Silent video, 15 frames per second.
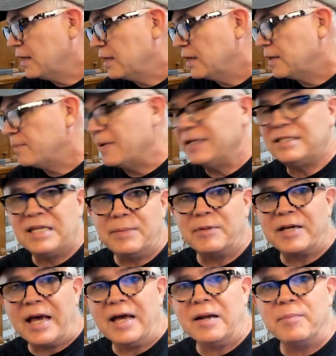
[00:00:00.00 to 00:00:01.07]
May seem
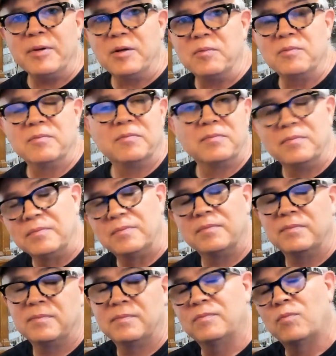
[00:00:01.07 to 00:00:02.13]
again a bit
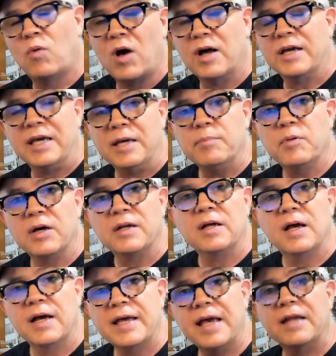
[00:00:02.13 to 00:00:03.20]
wonky, but
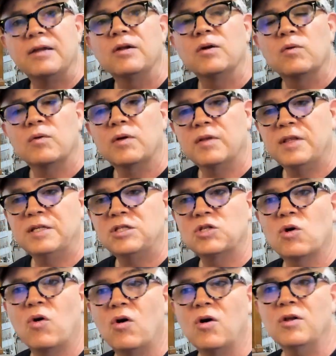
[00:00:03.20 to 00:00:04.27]
again, this is
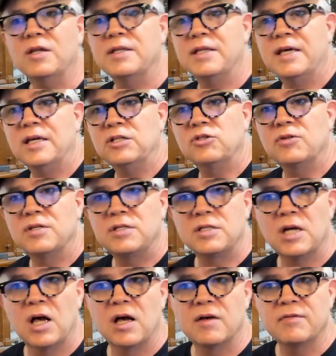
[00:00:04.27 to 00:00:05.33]
all in the interest
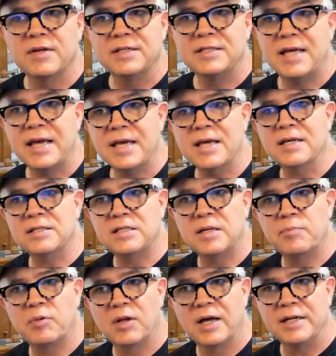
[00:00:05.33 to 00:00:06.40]
of taking a
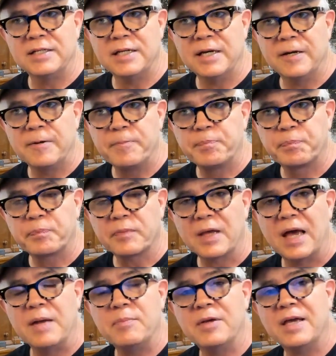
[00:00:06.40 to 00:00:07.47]
simple idea
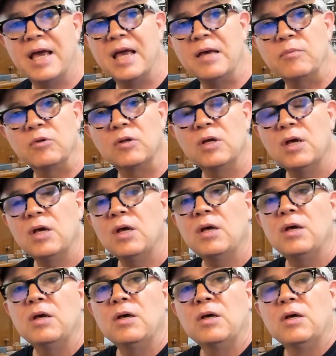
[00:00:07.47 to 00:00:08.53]
and being able
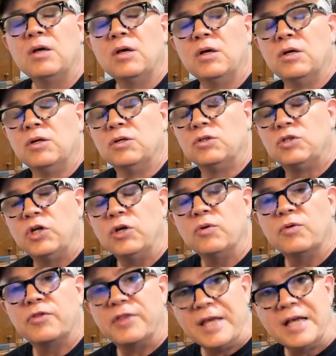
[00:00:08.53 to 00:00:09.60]
to
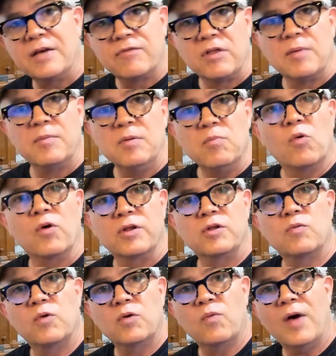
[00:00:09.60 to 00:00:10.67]
think of them in more
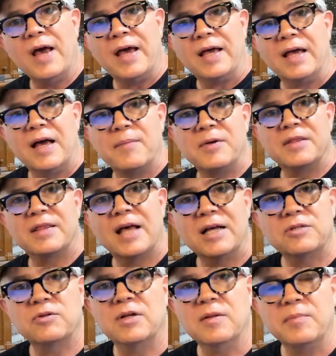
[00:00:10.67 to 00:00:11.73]
than one way. I mean,
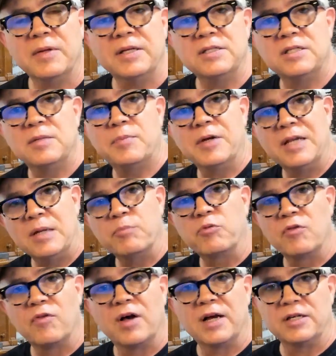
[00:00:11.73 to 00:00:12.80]
that's what it means to be an
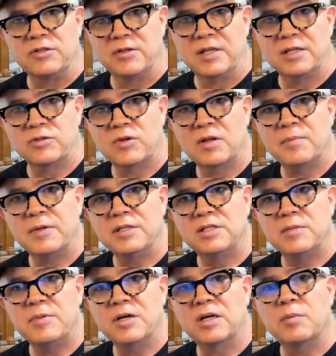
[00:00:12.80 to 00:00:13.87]
improviser. That's what it means
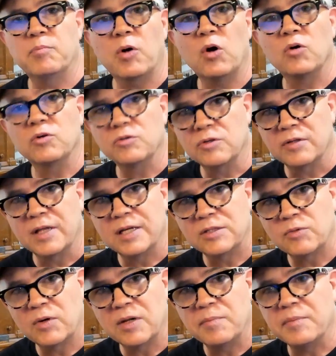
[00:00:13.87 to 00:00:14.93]
to be a composer. That's
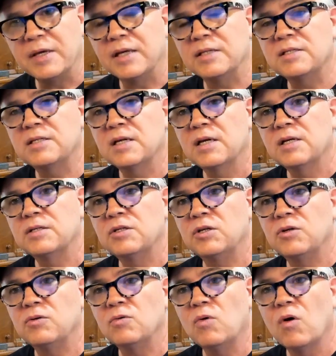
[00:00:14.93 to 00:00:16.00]
what it means
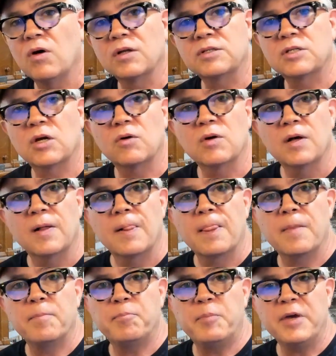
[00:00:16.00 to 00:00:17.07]
to also
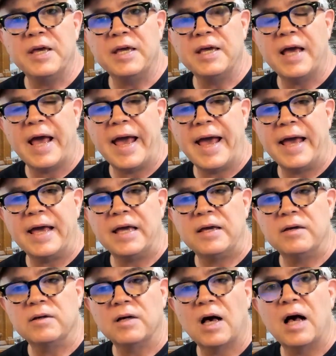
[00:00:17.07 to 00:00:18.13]
be
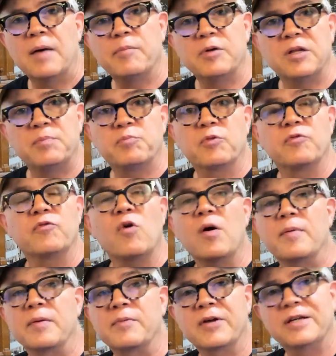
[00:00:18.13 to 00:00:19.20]
a competent
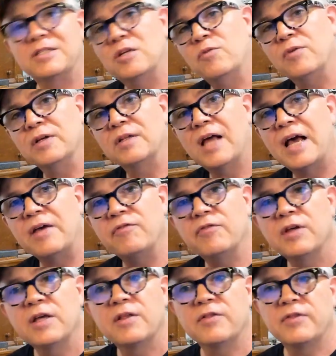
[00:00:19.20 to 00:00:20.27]
performer, because in real life,
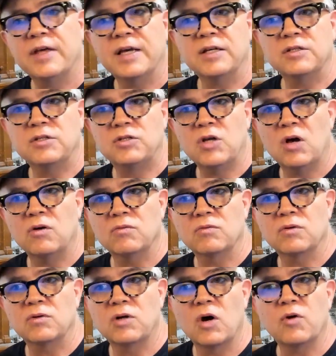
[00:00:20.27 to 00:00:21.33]
things don't
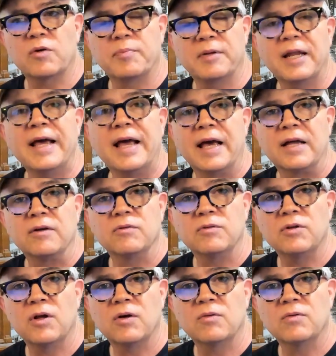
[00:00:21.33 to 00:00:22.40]
go to plan.
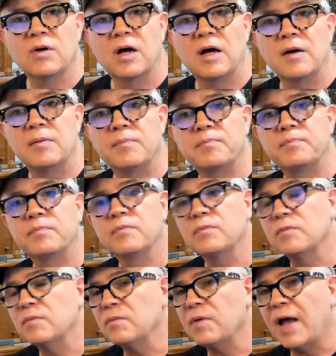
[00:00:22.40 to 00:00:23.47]
You know,
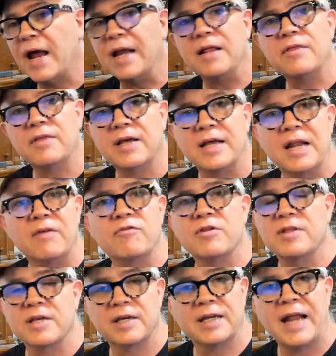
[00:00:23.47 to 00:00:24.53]
anything and
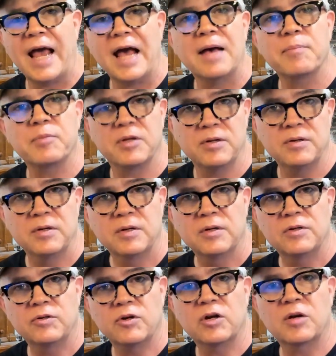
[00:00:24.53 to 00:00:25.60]
everything can happen during a